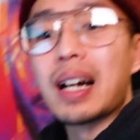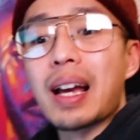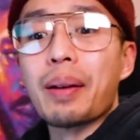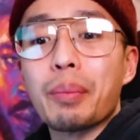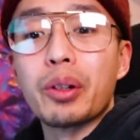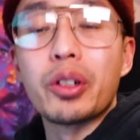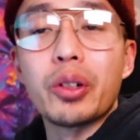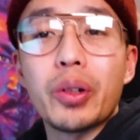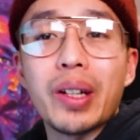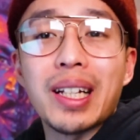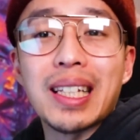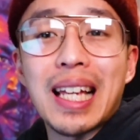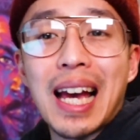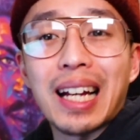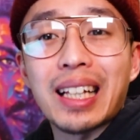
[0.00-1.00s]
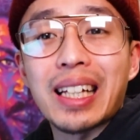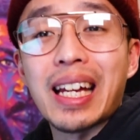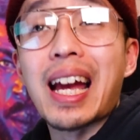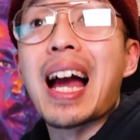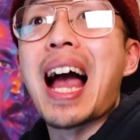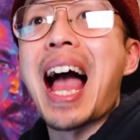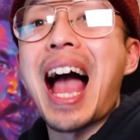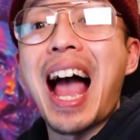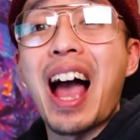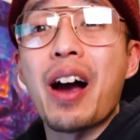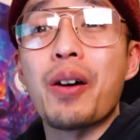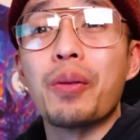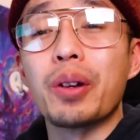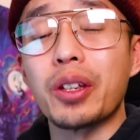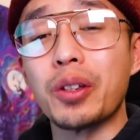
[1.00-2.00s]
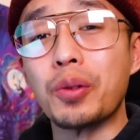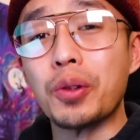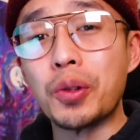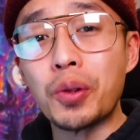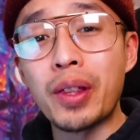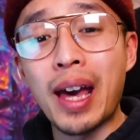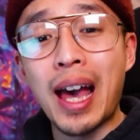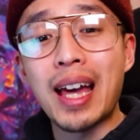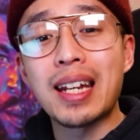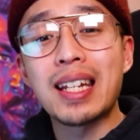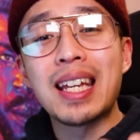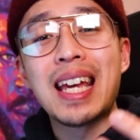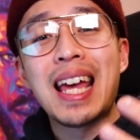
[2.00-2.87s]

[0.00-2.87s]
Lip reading: and I'm going to show you exactly how you do that.